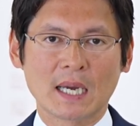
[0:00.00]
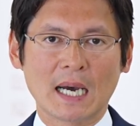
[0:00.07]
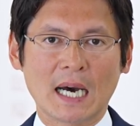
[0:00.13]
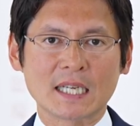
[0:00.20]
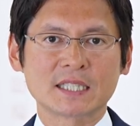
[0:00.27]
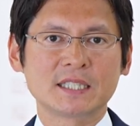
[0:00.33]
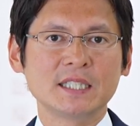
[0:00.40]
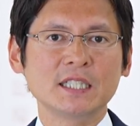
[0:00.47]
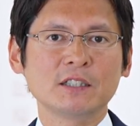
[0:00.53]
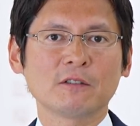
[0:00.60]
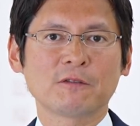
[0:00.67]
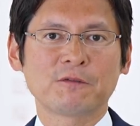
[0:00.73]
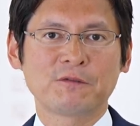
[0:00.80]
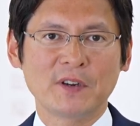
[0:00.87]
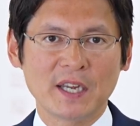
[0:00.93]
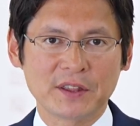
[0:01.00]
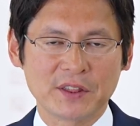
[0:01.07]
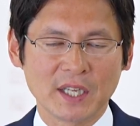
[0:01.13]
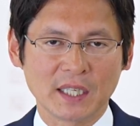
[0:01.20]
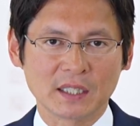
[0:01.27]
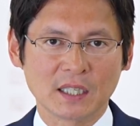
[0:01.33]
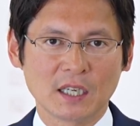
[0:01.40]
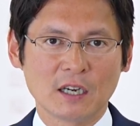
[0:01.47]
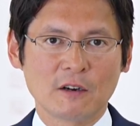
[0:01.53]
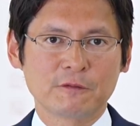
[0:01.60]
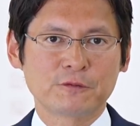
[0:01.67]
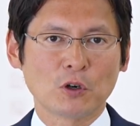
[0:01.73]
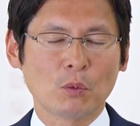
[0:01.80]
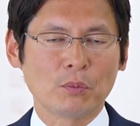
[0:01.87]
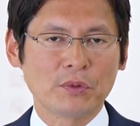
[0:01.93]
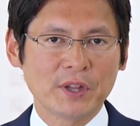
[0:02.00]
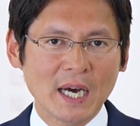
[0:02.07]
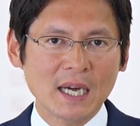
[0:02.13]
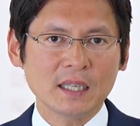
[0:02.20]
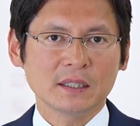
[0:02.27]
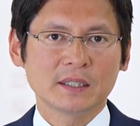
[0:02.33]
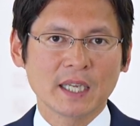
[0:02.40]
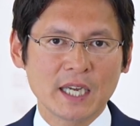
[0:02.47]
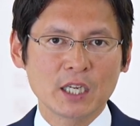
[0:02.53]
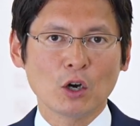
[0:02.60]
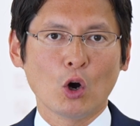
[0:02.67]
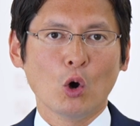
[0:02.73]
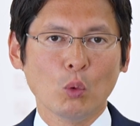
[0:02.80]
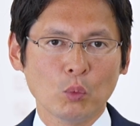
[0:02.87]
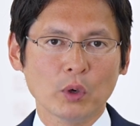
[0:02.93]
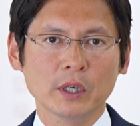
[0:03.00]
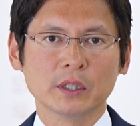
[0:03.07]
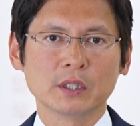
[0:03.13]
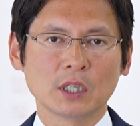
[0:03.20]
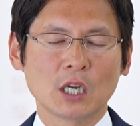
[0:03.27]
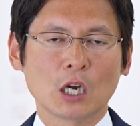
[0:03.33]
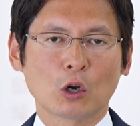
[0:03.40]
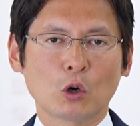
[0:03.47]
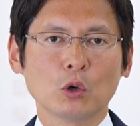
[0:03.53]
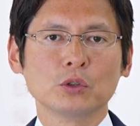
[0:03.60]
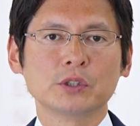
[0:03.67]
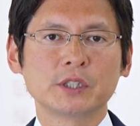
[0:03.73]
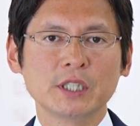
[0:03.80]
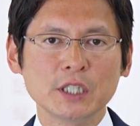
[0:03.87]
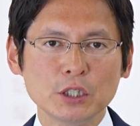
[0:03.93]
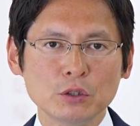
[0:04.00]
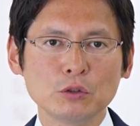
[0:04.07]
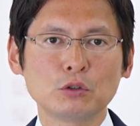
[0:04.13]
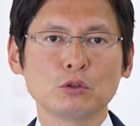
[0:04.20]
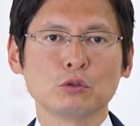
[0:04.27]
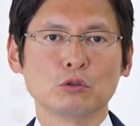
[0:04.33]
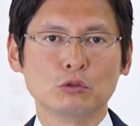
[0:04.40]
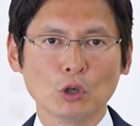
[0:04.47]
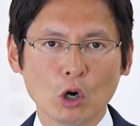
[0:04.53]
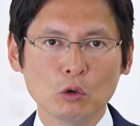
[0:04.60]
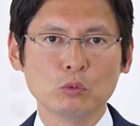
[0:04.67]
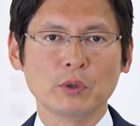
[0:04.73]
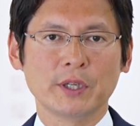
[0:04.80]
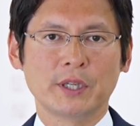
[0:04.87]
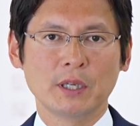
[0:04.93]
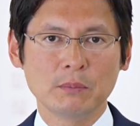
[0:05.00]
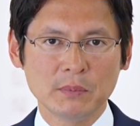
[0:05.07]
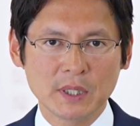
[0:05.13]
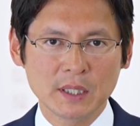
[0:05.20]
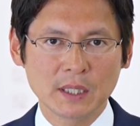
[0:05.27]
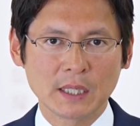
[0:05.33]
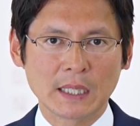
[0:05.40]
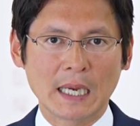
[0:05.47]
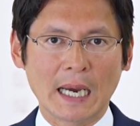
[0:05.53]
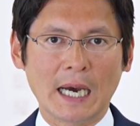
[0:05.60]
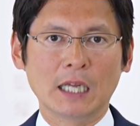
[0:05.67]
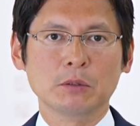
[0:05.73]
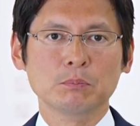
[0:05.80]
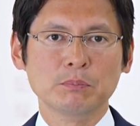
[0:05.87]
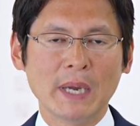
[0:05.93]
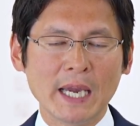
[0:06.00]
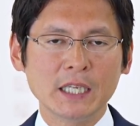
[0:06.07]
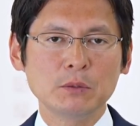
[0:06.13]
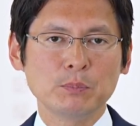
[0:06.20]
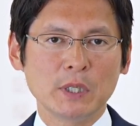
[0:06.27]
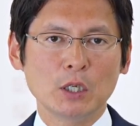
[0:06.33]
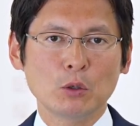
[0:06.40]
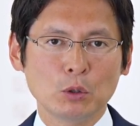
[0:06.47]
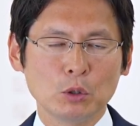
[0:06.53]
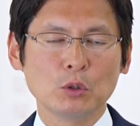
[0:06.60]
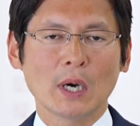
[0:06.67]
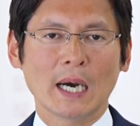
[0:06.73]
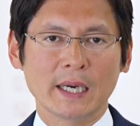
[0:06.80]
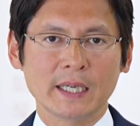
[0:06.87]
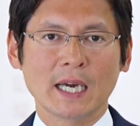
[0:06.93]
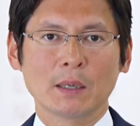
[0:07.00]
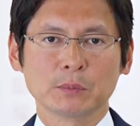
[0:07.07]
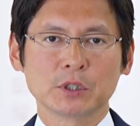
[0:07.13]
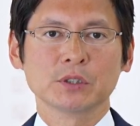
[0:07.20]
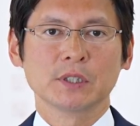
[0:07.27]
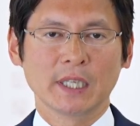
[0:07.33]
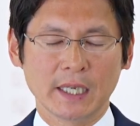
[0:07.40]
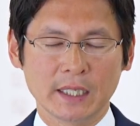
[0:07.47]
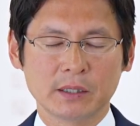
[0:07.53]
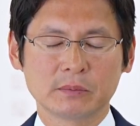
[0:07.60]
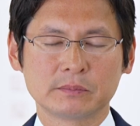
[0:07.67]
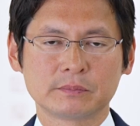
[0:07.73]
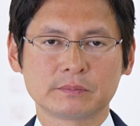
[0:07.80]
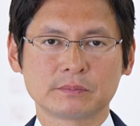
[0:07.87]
A seed of faith that from that day onward continued to grow within me and made me who I am today.